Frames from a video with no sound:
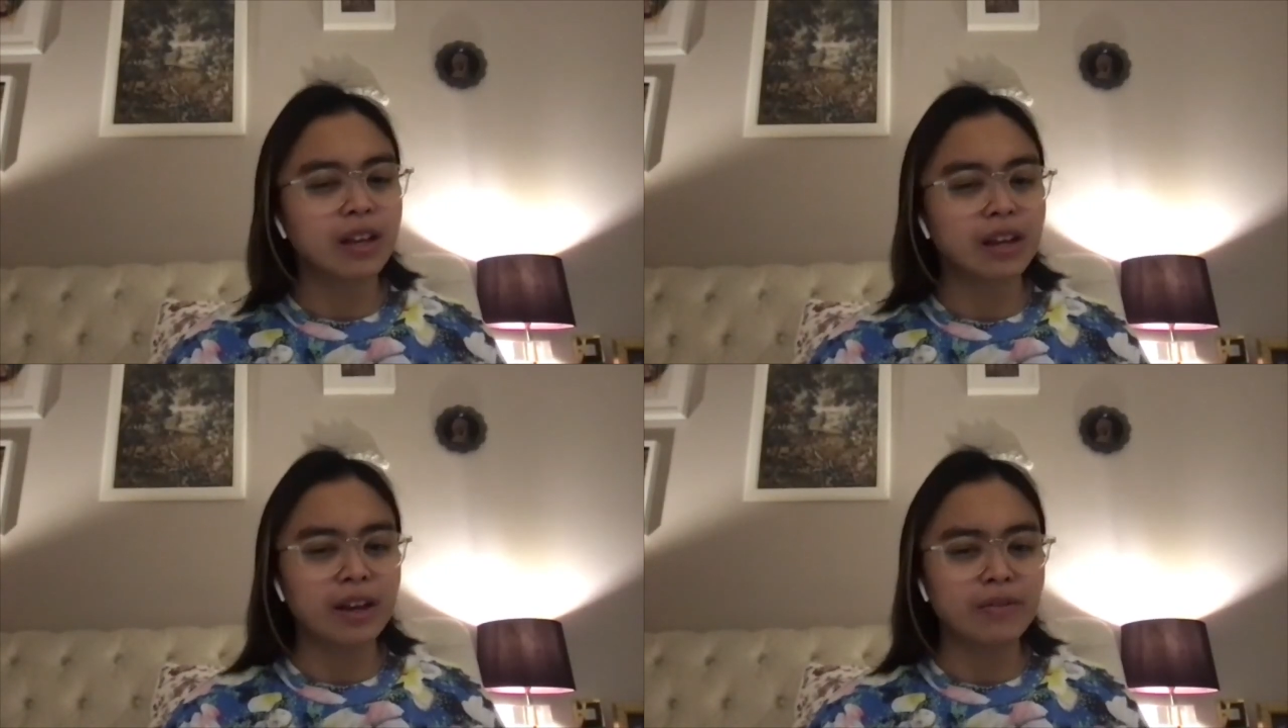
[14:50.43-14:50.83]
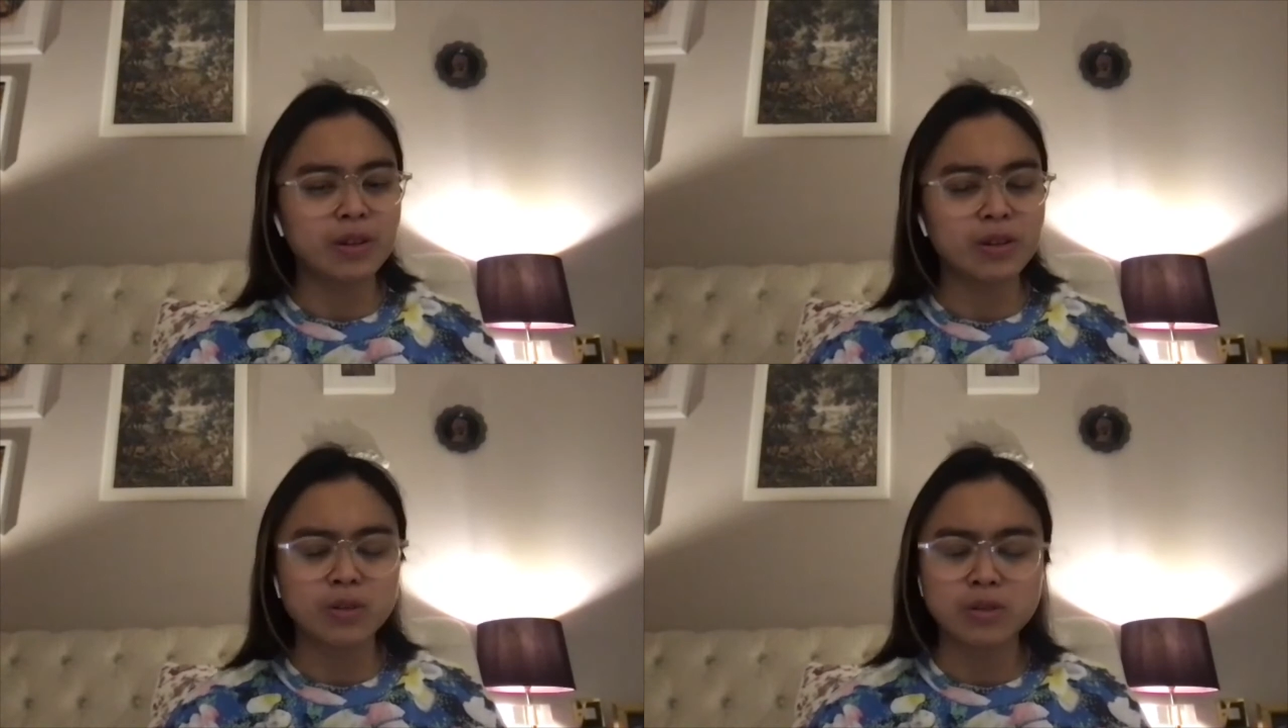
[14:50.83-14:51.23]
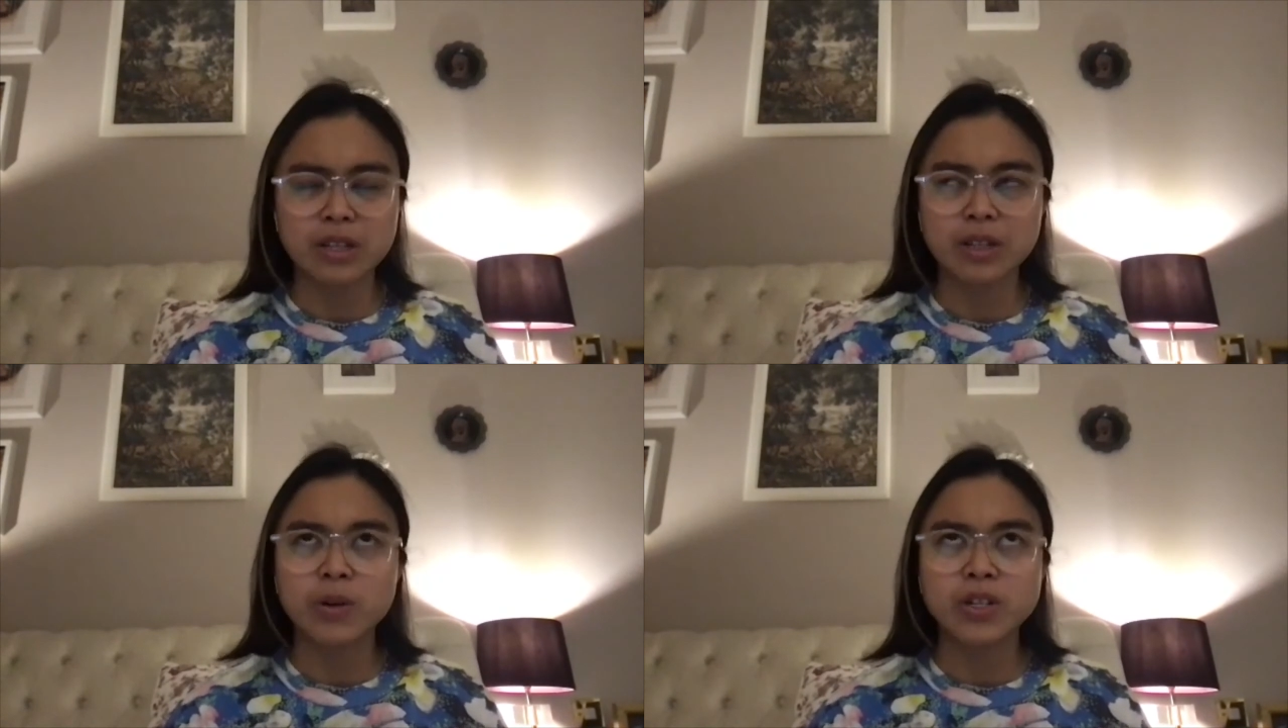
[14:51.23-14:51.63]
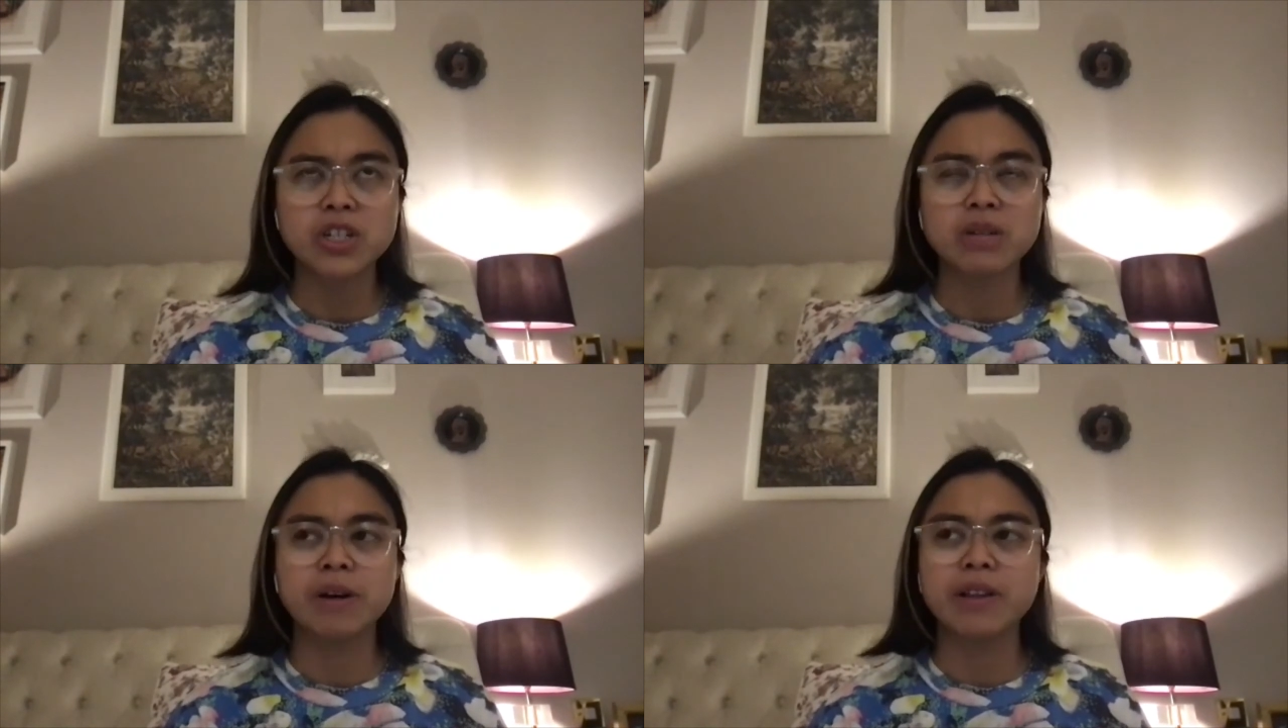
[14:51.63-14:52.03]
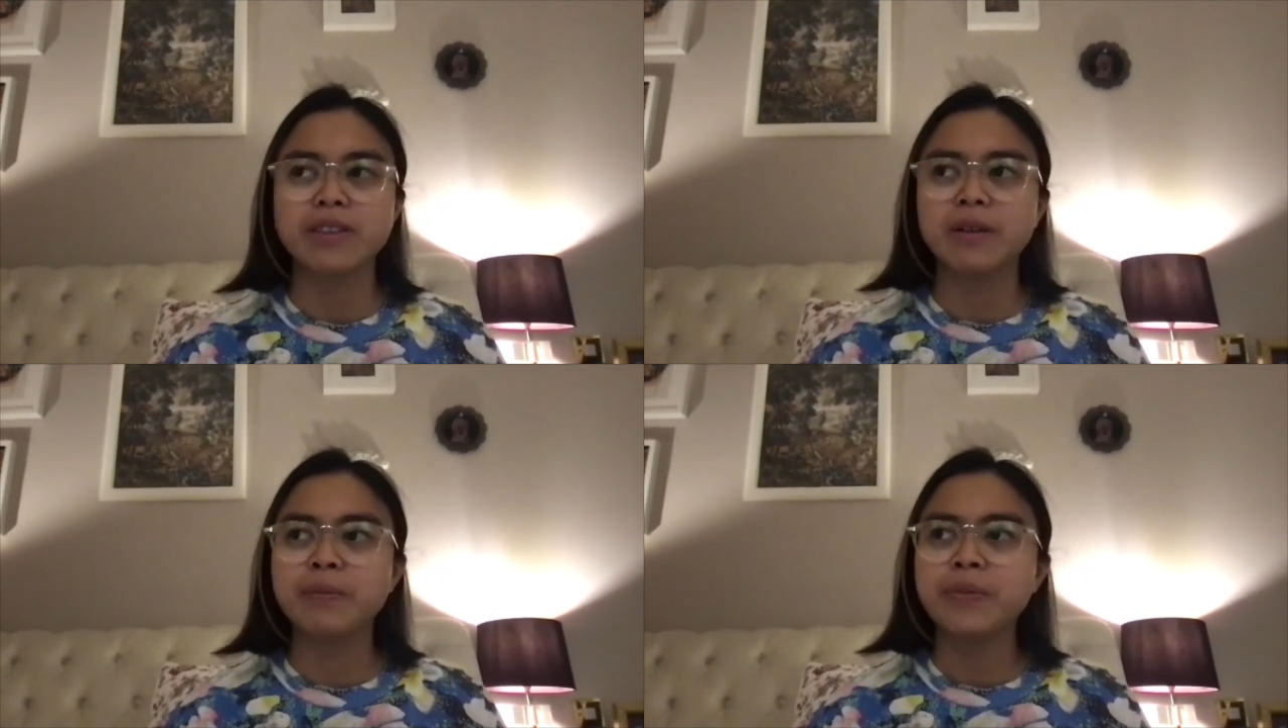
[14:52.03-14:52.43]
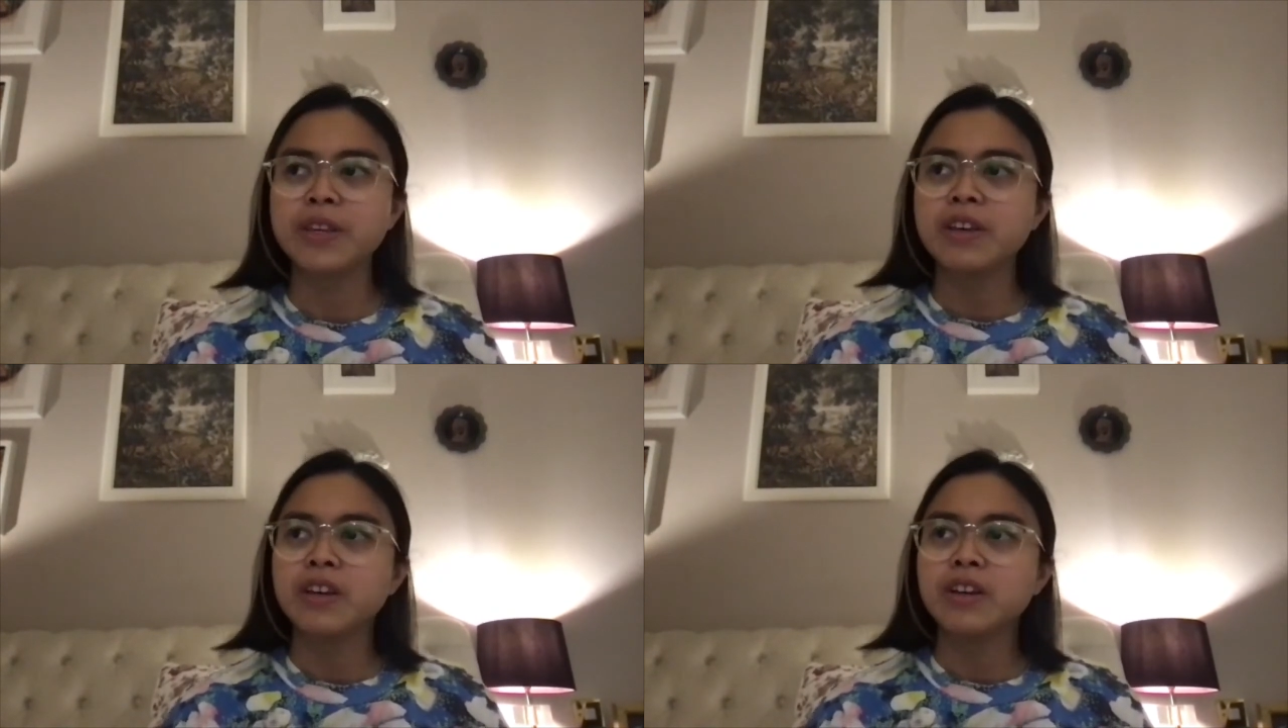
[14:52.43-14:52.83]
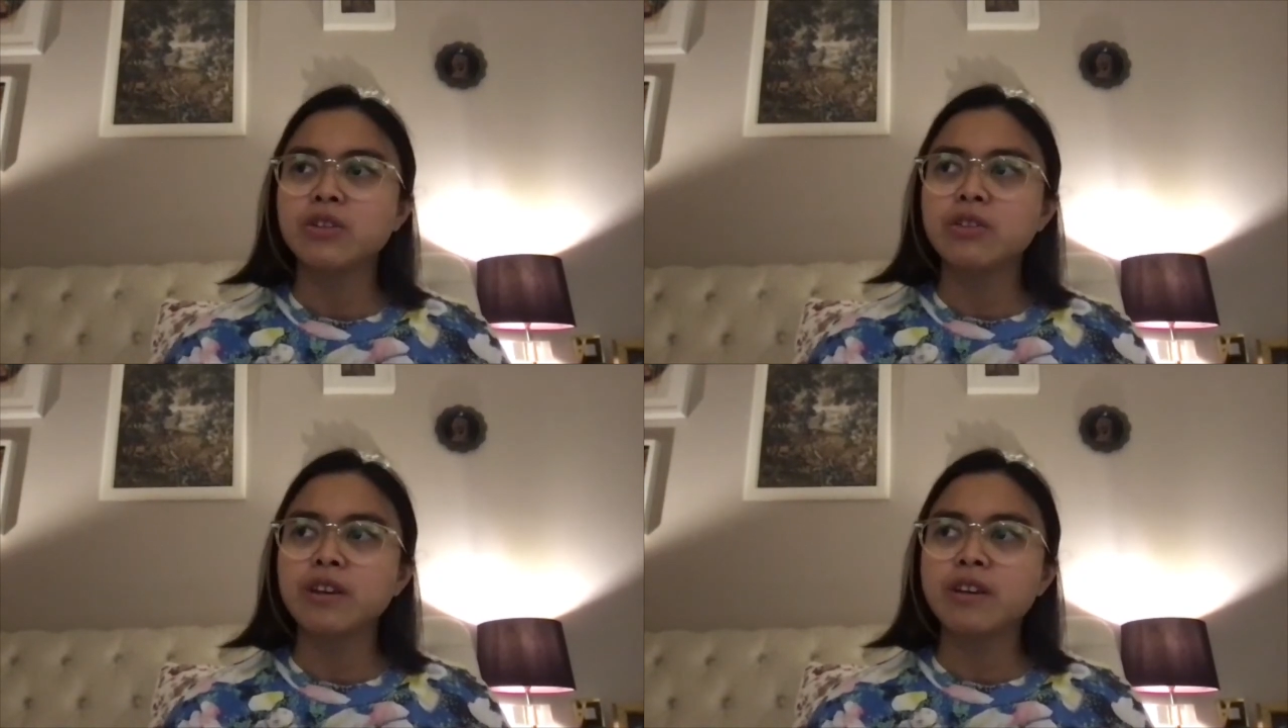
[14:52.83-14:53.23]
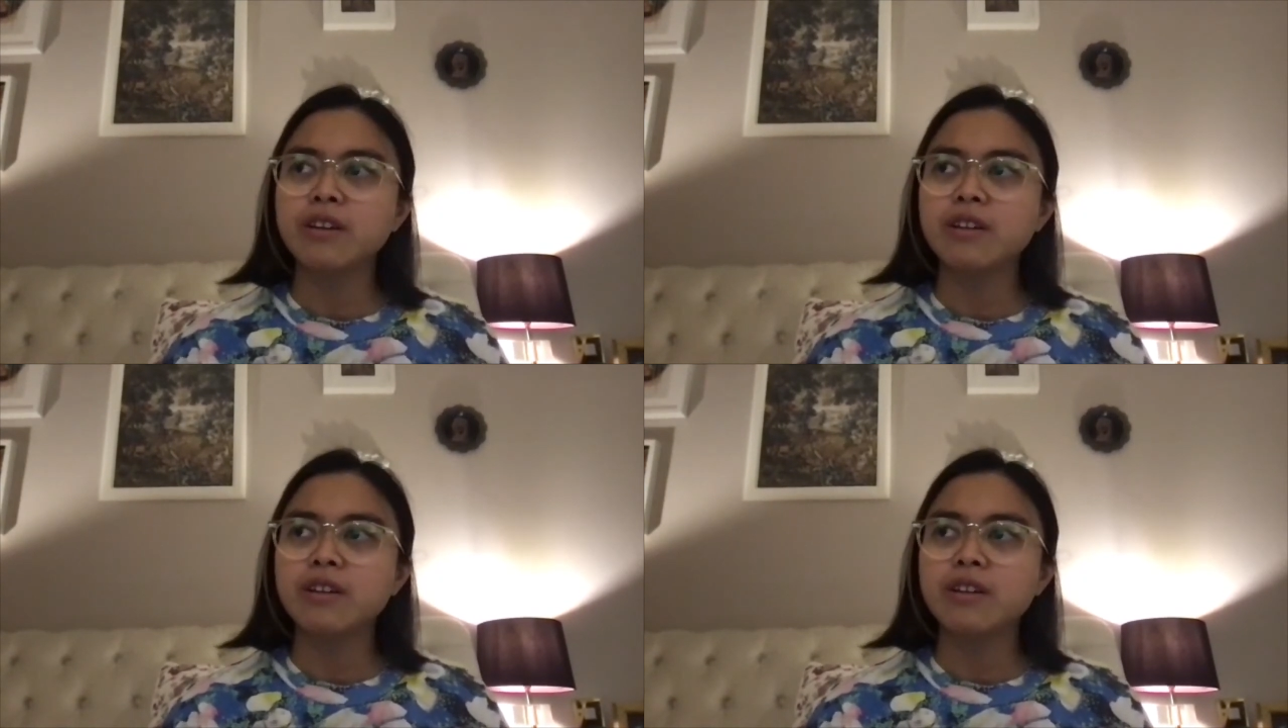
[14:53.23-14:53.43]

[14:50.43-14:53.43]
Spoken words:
I have a little question about them. Do they